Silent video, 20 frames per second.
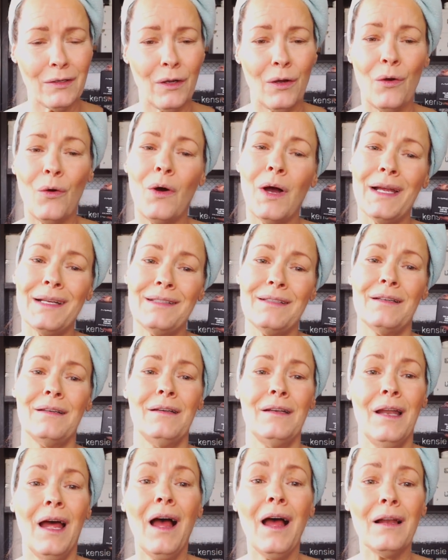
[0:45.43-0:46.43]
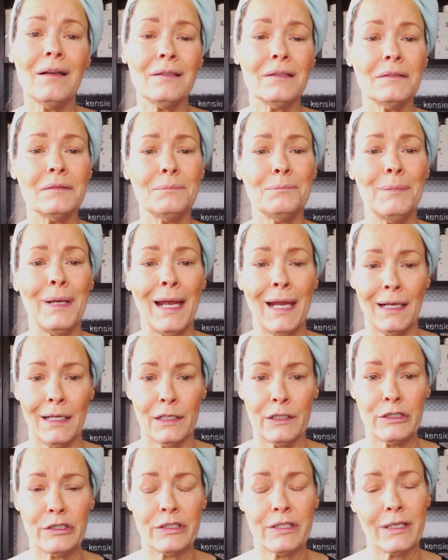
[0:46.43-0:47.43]
No, I did not
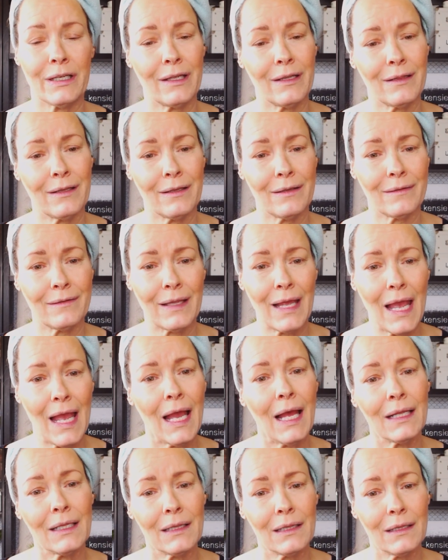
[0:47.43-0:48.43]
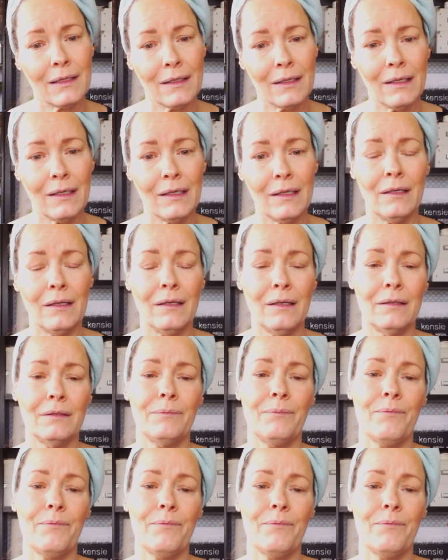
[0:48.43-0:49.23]
manage to get this at the